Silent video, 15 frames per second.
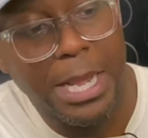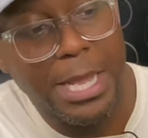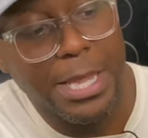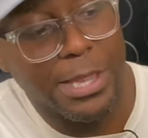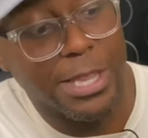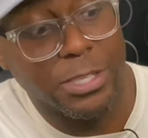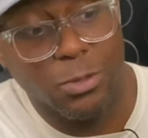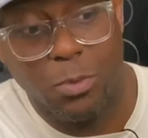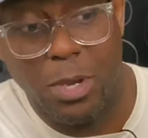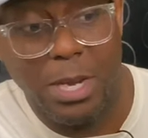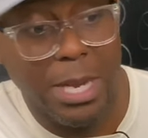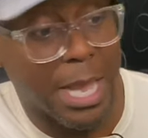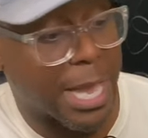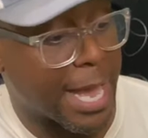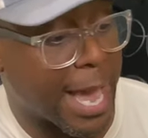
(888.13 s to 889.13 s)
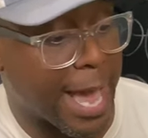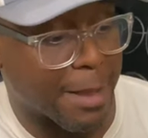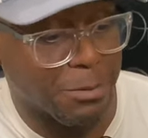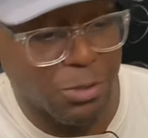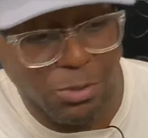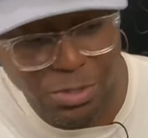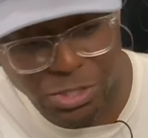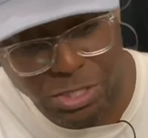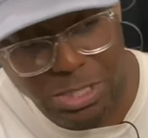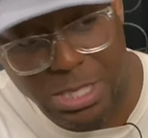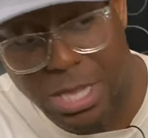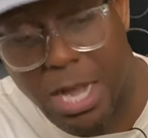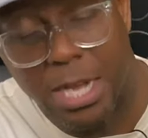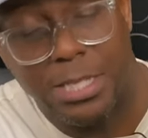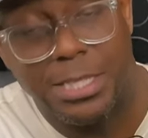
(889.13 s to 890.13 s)
this one absolutely just
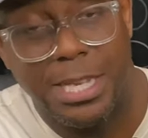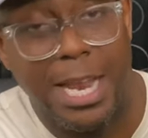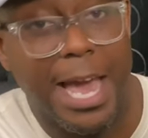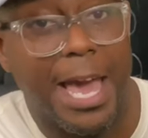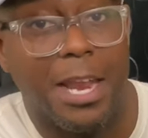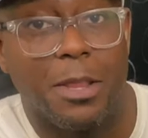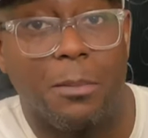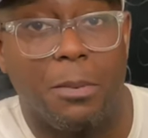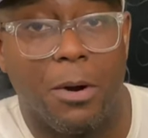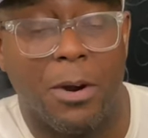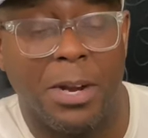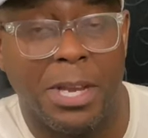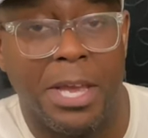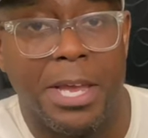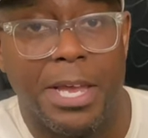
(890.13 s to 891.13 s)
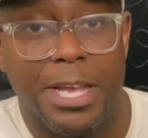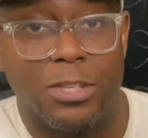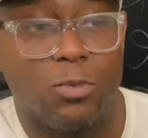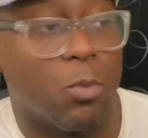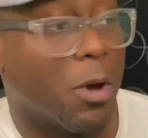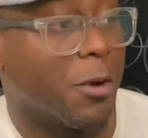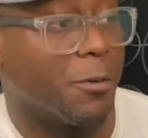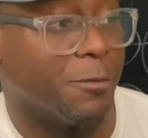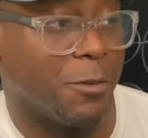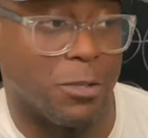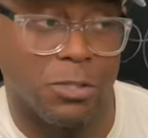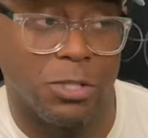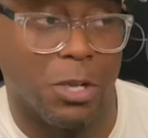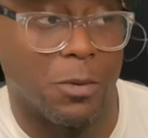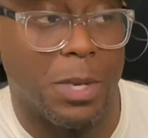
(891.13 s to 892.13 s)
knocks it out of the park. It's wonderful.
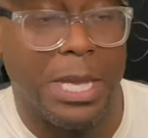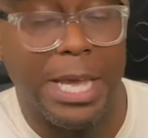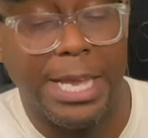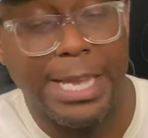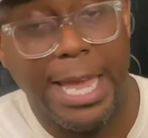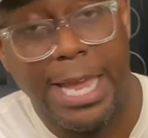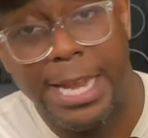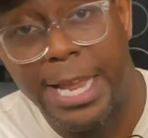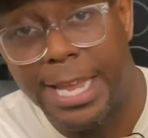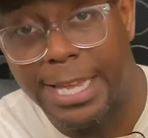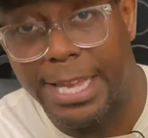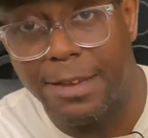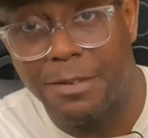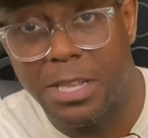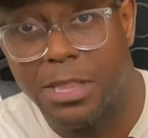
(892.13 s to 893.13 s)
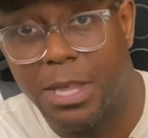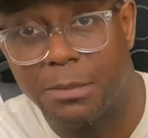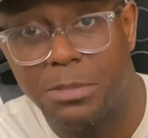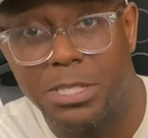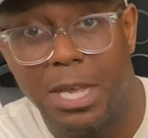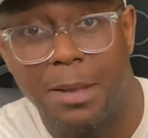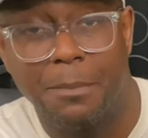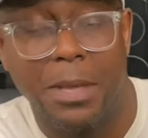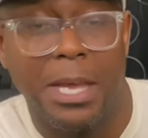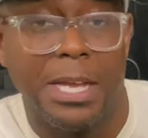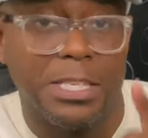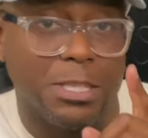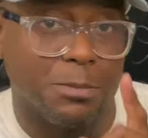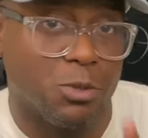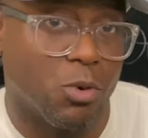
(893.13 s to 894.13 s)
So again, give it a thumbs up,
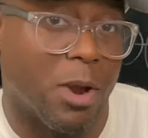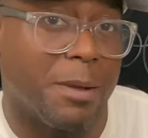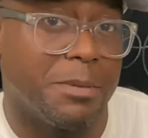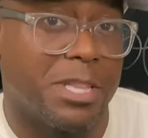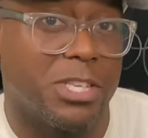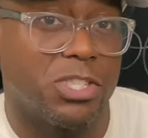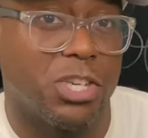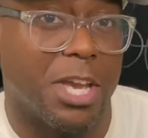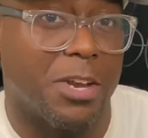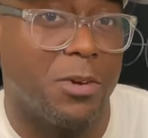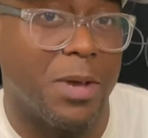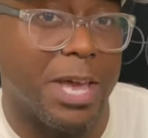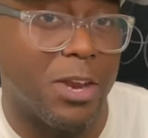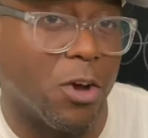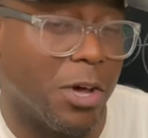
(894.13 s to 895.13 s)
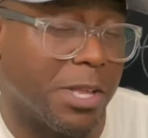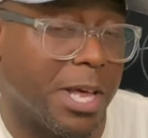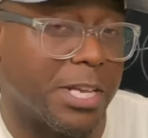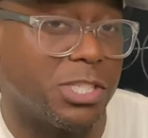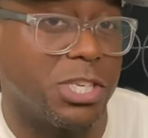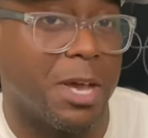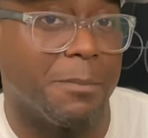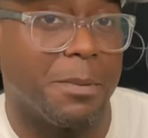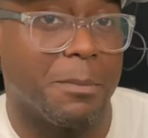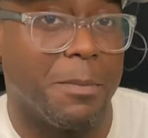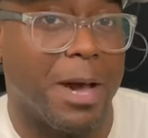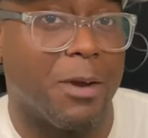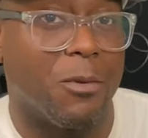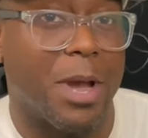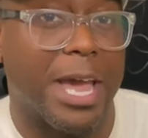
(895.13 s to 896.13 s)
subscribe to the channel at Online Shopping
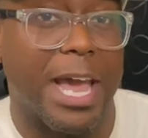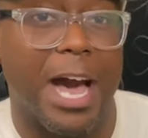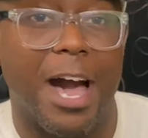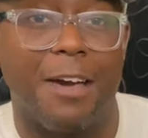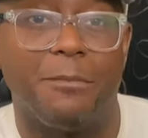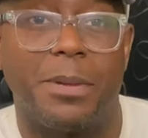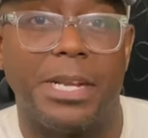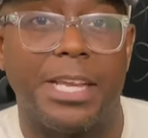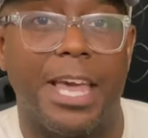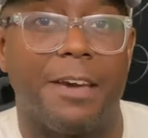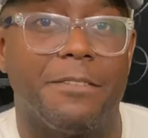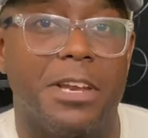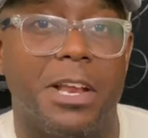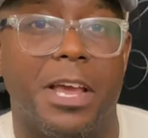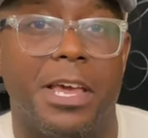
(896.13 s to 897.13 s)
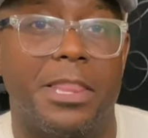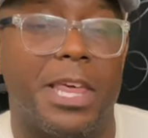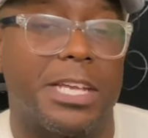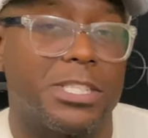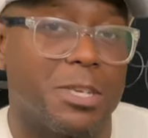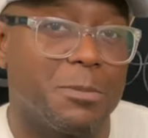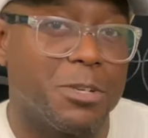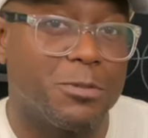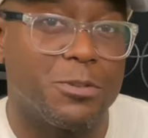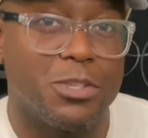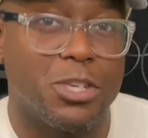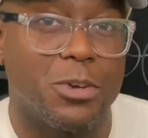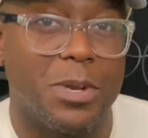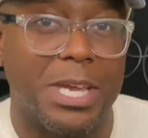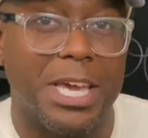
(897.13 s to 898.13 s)
My Way. I've been Kevin. Thanks so much for
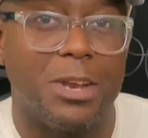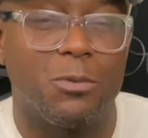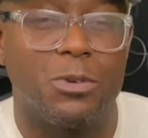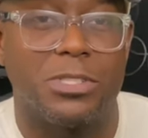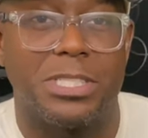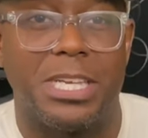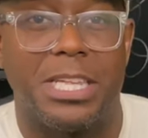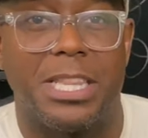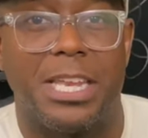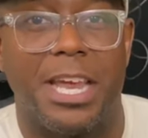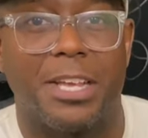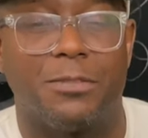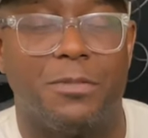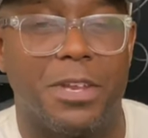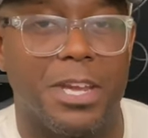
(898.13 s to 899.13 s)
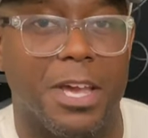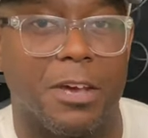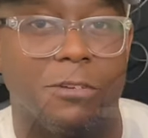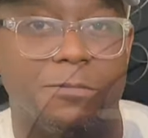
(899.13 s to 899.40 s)
tuning in. We'll see you in the next video.